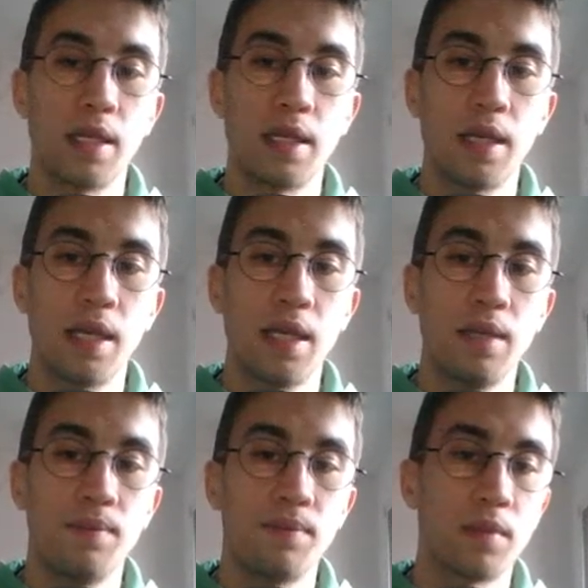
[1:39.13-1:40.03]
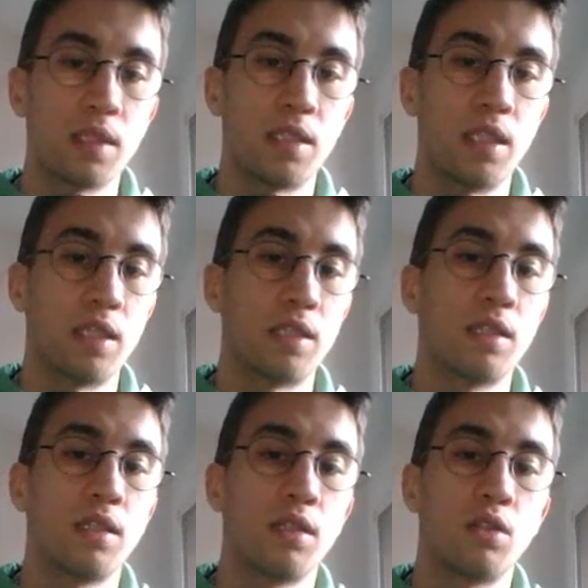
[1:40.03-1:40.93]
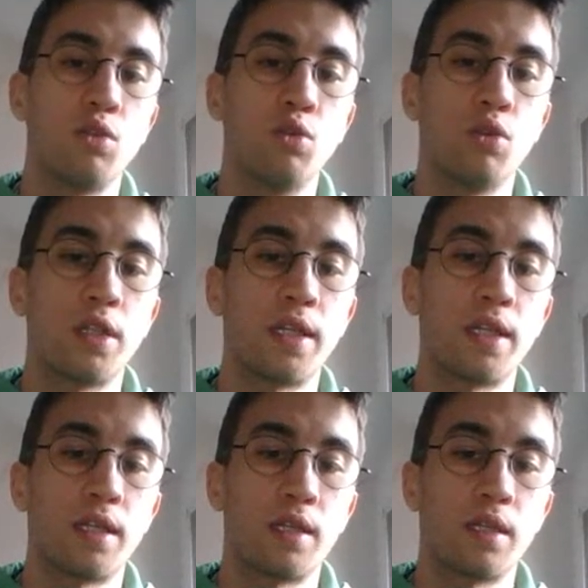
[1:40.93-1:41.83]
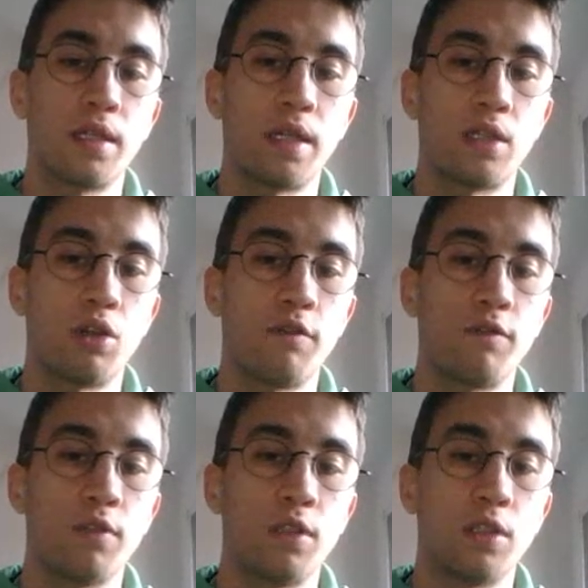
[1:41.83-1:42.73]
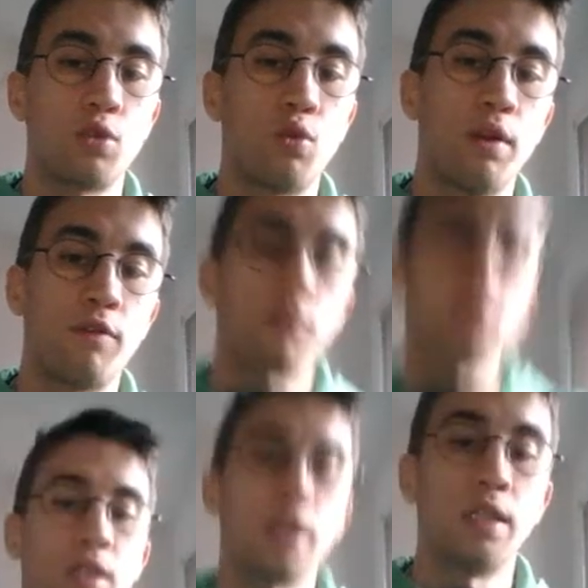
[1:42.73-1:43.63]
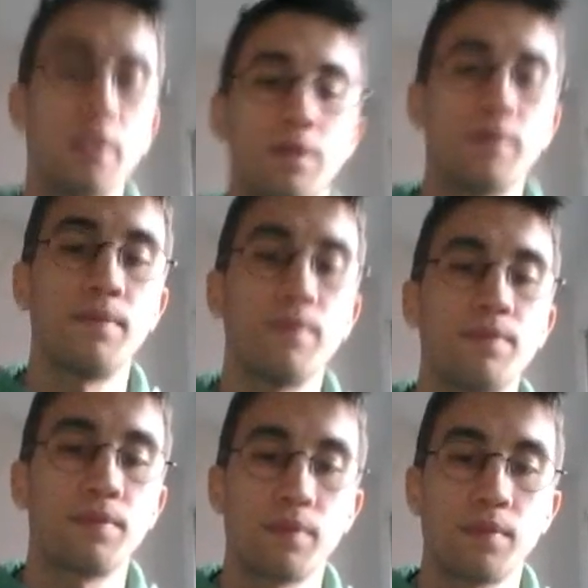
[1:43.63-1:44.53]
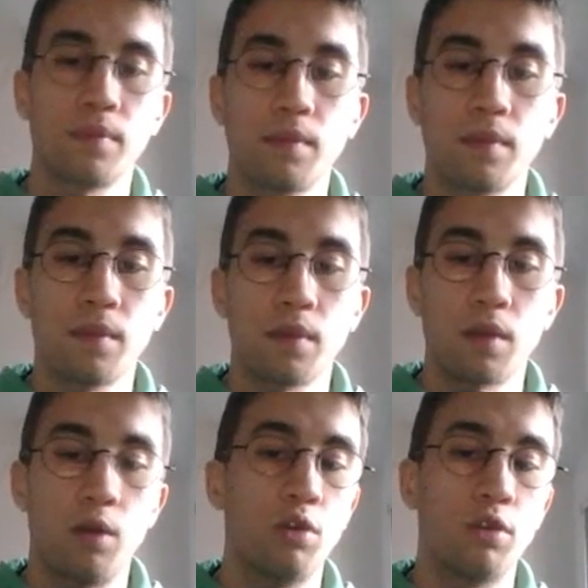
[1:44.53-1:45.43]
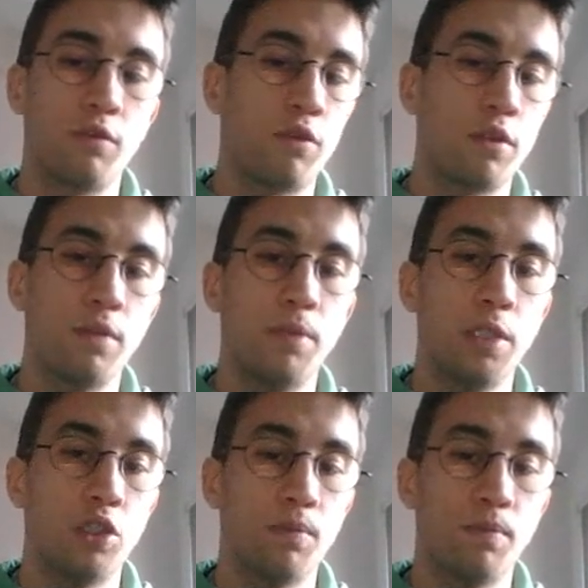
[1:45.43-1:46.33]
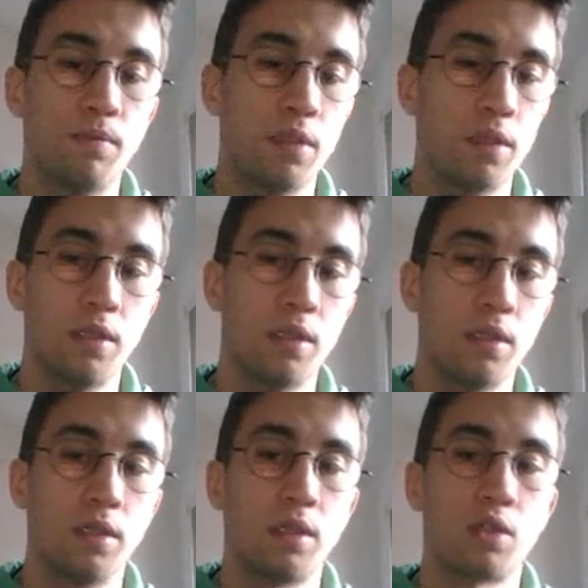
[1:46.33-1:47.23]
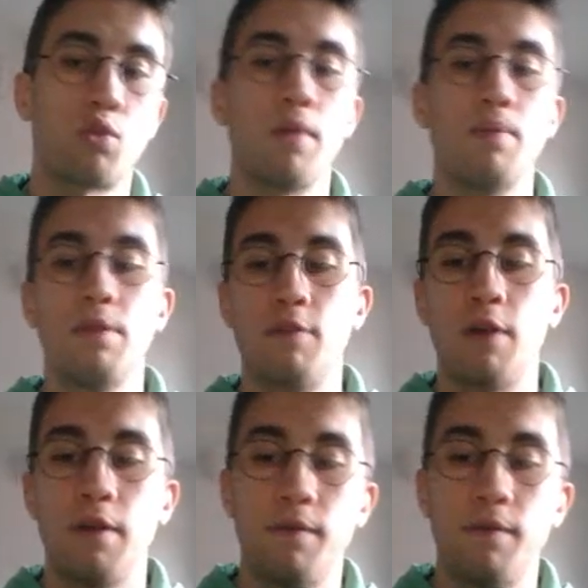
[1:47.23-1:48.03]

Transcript: A6 to cut off the square for the knight or for the bishop, the square B5,